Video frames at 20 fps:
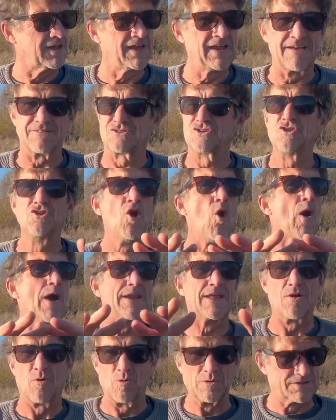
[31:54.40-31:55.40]
has no
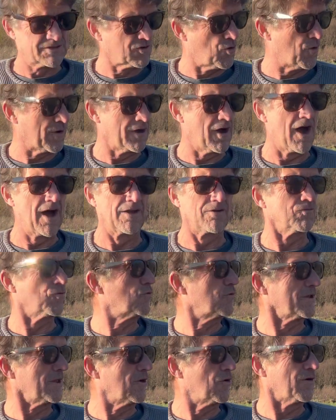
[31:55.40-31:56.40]
idea what's going
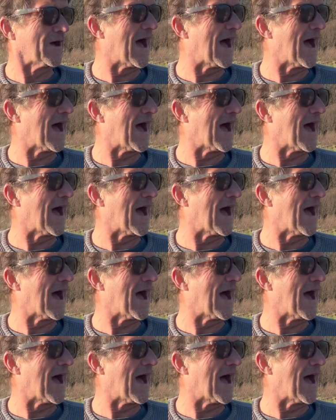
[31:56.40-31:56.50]
on.